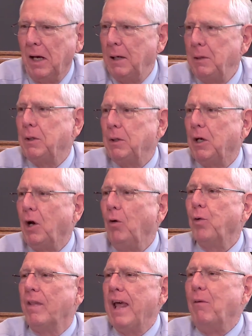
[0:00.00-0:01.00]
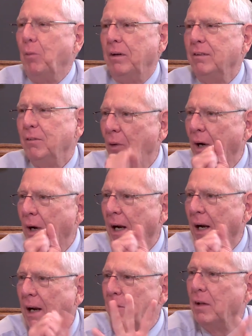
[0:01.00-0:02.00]
I'd go for that one
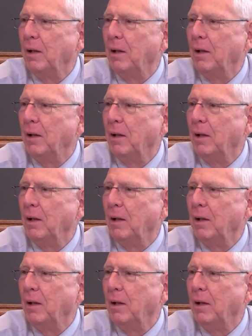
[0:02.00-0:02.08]
rather than